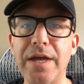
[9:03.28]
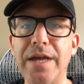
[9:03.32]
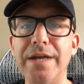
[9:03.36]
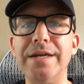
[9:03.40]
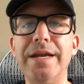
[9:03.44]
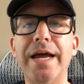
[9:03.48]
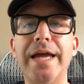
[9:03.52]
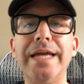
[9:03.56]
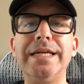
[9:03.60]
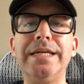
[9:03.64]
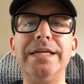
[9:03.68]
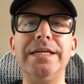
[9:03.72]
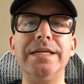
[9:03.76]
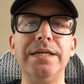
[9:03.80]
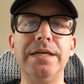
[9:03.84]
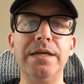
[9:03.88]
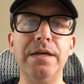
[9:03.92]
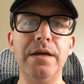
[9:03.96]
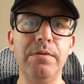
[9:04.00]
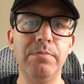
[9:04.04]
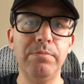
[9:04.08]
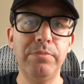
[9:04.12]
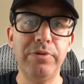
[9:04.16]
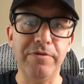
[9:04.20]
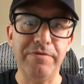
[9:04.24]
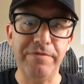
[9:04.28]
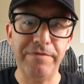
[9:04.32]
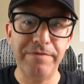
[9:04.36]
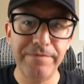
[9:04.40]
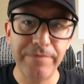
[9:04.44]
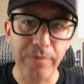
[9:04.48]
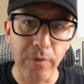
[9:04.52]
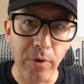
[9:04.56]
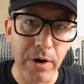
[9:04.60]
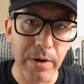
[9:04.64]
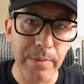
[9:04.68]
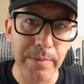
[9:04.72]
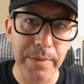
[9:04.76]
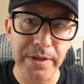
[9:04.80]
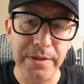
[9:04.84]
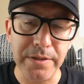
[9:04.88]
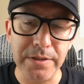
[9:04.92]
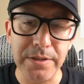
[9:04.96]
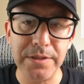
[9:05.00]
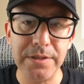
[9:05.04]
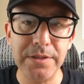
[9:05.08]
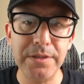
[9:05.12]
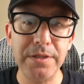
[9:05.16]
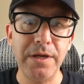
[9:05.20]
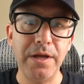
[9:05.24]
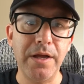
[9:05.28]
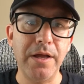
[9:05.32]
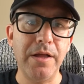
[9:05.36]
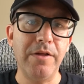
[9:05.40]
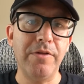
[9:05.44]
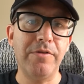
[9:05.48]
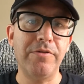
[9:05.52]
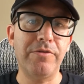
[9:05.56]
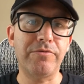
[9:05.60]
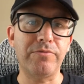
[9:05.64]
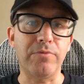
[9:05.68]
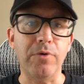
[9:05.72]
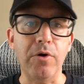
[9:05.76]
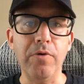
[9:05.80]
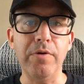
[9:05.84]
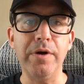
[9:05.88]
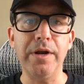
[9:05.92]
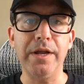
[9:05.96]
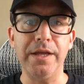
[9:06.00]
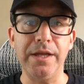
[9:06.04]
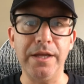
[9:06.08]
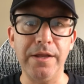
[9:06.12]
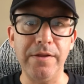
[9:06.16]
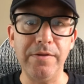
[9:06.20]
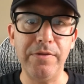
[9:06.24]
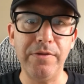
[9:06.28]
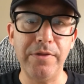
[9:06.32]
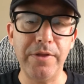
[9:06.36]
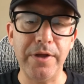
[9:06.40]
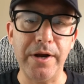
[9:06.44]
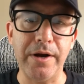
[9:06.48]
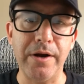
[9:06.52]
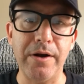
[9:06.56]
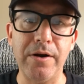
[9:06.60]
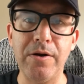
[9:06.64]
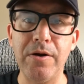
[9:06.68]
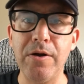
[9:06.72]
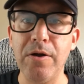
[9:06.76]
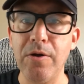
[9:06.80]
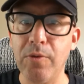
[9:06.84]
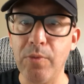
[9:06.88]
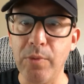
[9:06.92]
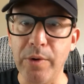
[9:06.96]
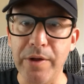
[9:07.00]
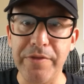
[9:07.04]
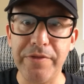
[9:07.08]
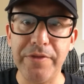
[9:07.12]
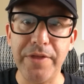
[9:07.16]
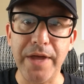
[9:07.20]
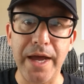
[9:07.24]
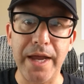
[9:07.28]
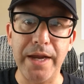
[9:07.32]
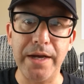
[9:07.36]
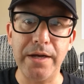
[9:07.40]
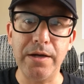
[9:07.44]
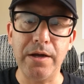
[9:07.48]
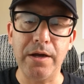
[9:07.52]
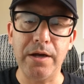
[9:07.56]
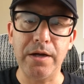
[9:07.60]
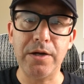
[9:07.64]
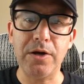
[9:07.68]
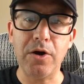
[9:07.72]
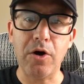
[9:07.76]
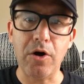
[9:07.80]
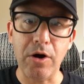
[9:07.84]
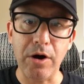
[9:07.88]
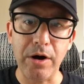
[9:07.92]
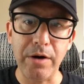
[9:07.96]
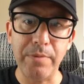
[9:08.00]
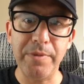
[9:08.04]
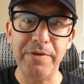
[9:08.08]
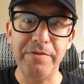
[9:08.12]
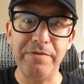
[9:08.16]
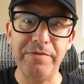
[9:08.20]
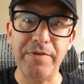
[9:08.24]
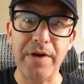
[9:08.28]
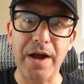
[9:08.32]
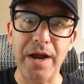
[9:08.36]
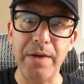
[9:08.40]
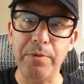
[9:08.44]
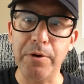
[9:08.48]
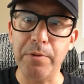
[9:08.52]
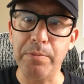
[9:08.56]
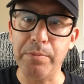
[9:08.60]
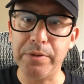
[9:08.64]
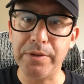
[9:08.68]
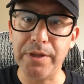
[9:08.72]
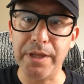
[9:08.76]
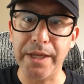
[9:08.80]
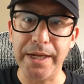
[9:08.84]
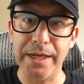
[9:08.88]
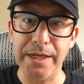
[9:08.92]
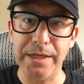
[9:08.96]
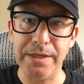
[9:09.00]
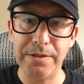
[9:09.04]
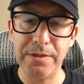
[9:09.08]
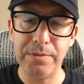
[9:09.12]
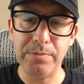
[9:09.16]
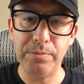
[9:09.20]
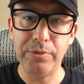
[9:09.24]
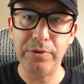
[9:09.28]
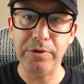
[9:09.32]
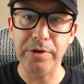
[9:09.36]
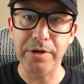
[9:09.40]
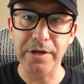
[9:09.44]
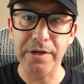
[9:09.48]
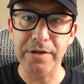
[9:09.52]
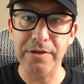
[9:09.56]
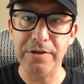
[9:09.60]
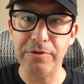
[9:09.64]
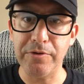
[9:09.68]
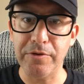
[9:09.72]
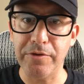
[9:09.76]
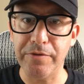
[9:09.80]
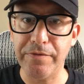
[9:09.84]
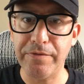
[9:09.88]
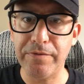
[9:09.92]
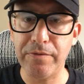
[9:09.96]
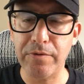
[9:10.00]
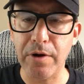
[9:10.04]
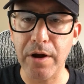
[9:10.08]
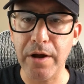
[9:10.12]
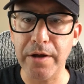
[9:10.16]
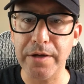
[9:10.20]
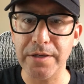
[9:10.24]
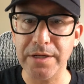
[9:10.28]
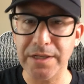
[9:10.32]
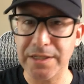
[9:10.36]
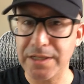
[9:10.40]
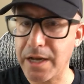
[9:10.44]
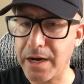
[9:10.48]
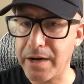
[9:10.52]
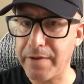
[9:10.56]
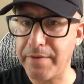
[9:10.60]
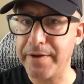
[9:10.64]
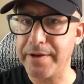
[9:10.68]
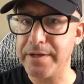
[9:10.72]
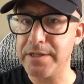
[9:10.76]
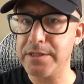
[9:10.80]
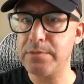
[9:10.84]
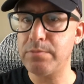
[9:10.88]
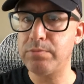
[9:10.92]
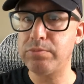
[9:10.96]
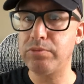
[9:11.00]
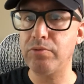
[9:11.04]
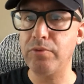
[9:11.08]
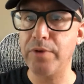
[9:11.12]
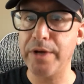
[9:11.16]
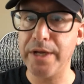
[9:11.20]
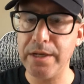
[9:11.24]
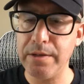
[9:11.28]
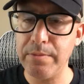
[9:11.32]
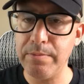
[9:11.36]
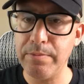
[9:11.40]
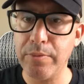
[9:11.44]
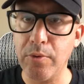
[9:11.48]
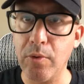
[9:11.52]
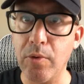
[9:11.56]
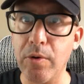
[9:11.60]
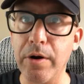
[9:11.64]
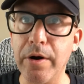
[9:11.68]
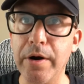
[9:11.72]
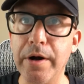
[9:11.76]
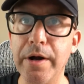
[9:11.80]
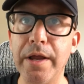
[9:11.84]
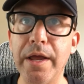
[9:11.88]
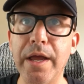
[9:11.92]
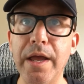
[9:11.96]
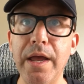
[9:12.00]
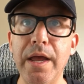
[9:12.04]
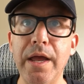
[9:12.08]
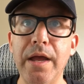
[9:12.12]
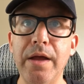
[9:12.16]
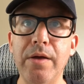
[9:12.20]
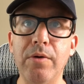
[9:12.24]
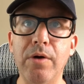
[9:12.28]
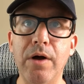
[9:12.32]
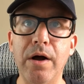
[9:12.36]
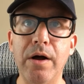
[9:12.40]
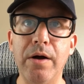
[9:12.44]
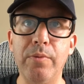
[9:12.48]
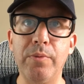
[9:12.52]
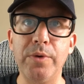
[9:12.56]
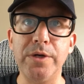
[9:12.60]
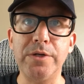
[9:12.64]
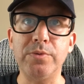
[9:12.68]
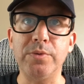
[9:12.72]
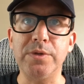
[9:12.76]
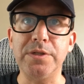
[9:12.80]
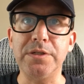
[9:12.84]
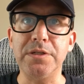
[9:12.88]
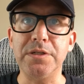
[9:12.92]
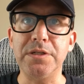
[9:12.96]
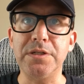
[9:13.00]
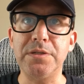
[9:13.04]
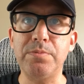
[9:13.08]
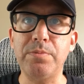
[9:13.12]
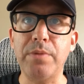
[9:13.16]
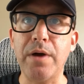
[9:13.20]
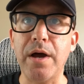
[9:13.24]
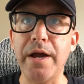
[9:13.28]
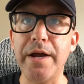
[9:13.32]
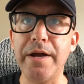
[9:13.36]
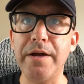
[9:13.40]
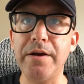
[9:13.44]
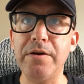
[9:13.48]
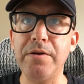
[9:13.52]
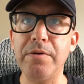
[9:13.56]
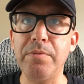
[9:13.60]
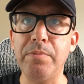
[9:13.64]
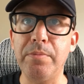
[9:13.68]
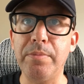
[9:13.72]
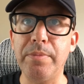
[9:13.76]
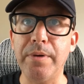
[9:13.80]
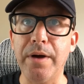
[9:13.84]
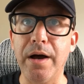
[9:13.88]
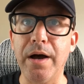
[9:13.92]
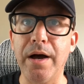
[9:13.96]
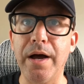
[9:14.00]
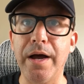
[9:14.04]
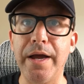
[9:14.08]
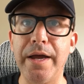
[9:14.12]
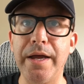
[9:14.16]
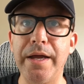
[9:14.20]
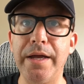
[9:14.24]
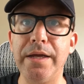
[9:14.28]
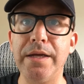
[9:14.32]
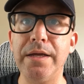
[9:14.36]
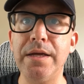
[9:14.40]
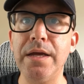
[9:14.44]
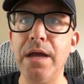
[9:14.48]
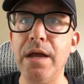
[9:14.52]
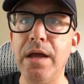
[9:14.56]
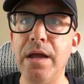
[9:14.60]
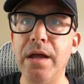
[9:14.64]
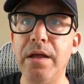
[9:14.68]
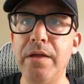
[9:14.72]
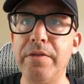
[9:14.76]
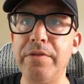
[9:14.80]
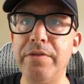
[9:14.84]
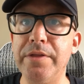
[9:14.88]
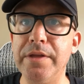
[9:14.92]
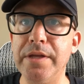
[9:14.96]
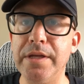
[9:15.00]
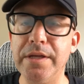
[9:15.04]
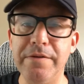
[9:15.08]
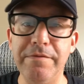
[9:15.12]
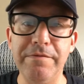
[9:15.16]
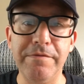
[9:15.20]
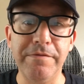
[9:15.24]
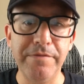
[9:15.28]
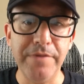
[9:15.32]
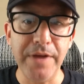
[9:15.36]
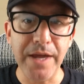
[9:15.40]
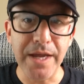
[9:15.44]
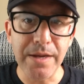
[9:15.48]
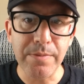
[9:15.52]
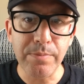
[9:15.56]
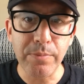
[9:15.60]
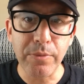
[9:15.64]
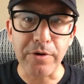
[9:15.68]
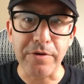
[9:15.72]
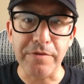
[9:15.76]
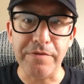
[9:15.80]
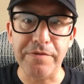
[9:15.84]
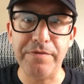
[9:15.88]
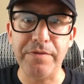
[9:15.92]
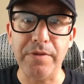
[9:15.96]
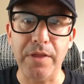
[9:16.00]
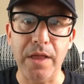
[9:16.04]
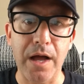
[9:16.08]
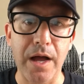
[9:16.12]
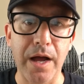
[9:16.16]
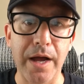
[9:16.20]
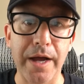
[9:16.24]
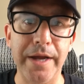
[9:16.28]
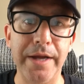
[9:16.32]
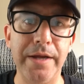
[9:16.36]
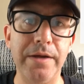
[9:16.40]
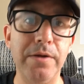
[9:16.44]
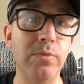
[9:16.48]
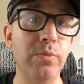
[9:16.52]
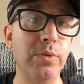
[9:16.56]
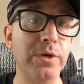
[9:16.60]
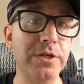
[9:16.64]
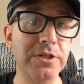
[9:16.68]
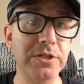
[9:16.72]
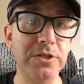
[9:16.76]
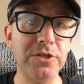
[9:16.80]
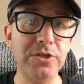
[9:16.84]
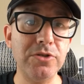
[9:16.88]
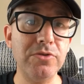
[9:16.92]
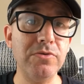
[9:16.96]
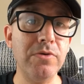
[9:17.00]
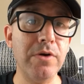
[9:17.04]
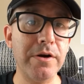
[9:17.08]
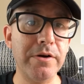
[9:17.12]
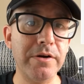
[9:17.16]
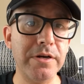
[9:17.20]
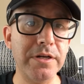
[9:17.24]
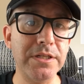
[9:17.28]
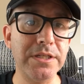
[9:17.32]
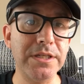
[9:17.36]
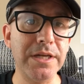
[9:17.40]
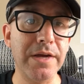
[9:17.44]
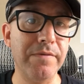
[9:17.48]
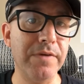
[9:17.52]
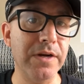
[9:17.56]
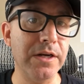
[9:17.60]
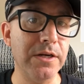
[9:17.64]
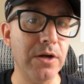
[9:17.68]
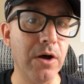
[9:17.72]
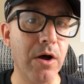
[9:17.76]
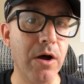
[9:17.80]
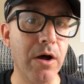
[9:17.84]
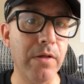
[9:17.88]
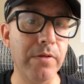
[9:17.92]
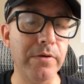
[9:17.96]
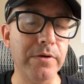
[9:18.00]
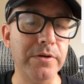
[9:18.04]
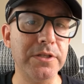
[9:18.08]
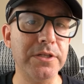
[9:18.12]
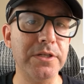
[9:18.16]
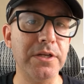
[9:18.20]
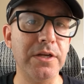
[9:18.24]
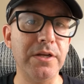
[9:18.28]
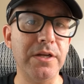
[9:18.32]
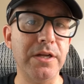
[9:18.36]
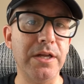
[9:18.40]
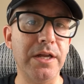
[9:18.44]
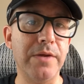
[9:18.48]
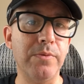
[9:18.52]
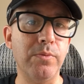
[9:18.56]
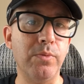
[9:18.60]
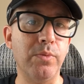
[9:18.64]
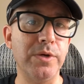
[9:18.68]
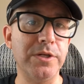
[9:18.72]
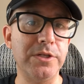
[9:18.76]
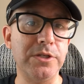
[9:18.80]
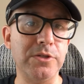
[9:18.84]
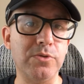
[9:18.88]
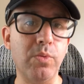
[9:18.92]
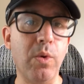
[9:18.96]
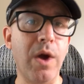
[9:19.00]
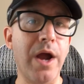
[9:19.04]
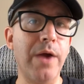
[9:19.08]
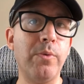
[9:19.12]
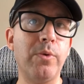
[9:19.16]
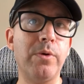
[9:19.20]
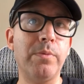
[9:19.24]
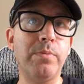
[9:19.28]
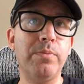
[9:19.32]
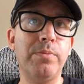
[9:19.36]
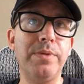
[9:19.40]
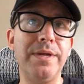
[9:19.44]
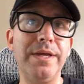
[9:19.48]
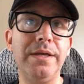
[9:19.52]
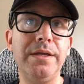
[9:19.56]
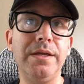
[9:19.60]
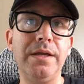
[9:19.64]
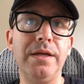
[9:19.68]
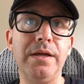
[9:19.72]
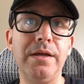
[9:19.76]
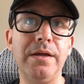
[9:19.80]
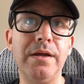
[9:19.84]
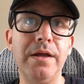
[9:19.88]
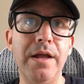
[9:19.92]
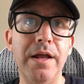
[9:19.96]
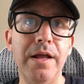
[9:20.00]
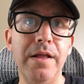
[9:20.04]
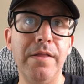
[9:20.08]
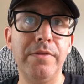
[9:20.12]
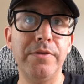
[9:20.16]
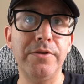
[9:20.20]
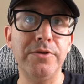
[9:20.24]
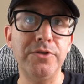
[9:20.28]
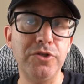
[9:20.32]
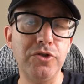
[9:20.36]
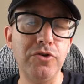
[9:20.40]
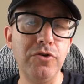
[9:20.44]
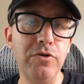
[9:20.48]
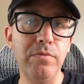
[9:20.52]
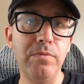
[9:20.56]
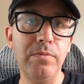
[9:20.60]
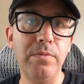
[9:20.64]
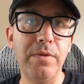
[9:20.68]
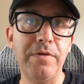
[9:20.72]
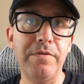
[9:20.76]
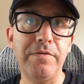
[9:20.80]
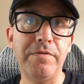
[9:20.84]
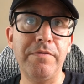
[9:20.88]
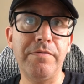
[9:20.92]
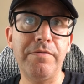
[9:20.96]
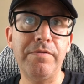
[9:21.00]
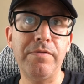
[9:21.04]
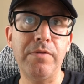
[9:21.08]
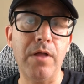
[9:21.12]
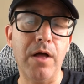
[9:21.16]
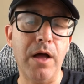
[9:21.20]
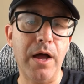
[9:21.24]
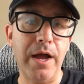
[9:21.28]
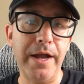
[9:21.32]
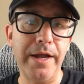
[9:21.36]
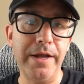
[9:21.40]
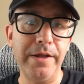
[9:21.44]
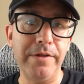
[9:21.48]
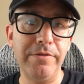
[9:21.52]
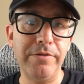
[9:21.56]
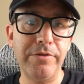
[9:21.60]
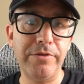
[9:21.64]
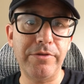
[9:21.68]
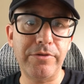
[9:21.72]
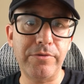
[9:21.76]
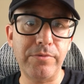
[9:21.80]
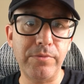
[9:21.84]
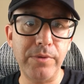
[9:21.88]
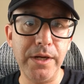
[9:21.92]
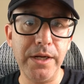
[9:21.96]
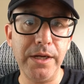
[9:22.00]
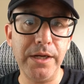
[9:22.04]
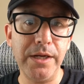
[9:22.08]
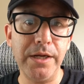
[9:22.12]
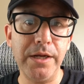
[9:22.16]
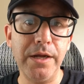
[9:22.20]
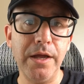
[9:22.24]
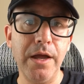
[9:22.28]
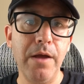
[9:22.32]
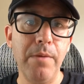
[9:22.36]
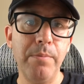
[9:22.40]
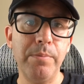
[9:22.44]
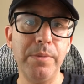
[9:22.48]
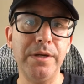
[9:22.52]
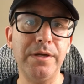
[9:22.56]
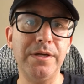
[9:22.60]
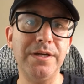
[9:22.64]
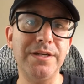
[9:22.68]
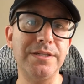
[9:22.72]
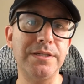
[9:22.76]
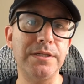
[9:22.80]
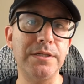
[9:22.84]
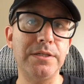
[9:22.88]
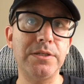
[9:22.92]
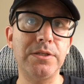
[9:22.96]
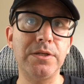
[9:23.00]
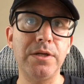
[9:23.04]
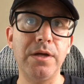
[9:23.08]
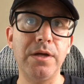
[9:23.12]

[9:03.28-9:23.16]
Nike performance thrown in there with that carbon fiber plate put into the front. It's kind of like a springboard, which was inspired by the Vaporfly, which is $270, which is why we're picking the Zoom Fly 3, because it's